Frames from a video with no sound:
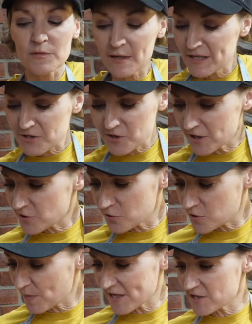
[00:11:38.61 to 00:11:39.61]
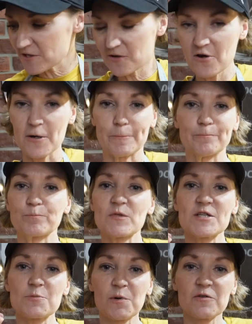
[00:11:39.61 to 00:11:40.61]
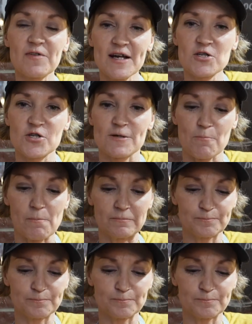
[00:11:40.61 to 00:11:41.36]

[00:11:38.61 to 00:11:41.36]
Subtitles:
it's not too spicy at all. It's perfection.